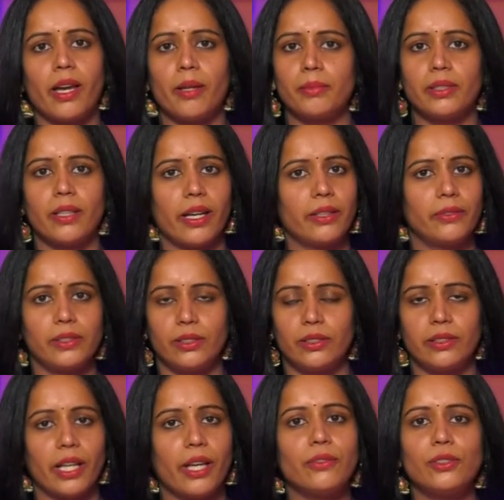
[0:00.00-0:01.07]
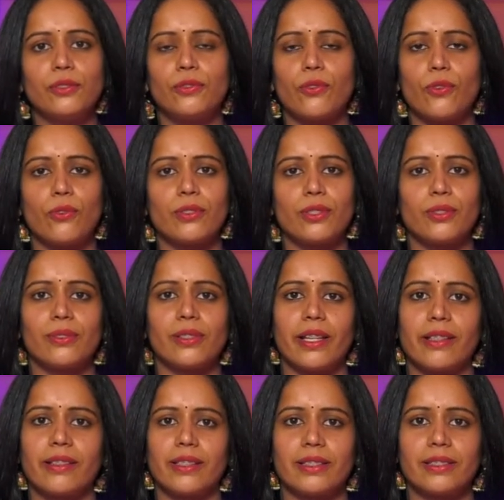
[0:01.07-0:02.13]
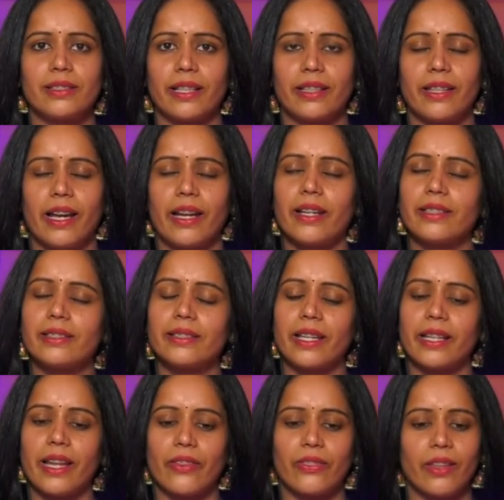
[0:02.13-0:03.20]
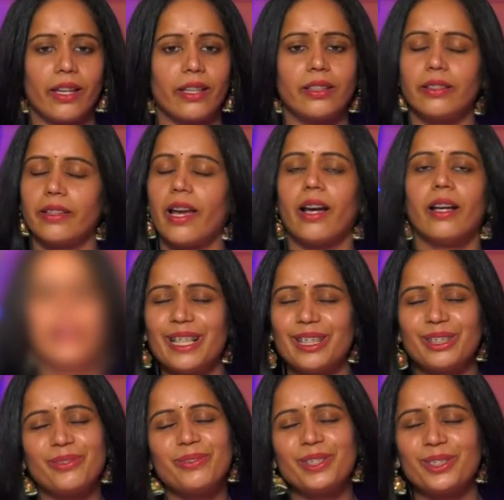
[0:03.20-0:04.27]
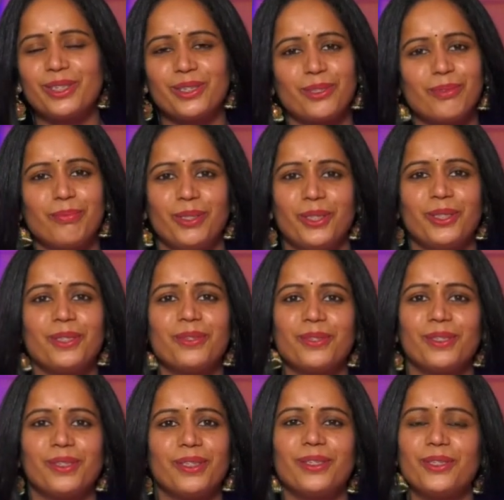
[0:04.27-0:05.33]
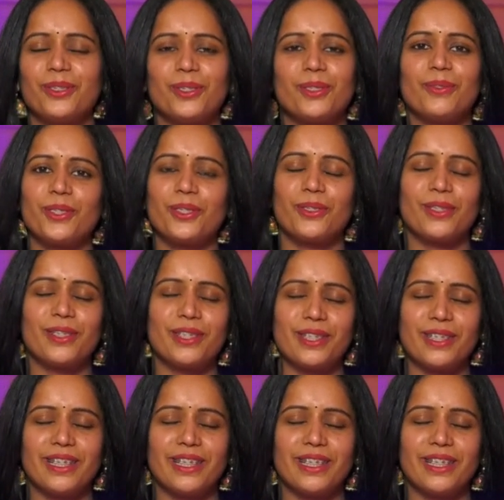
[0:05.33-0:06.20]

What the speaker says: I mean, I will never force you like this, like that, I said. And then, yeah, that was so beautiful, those visuals.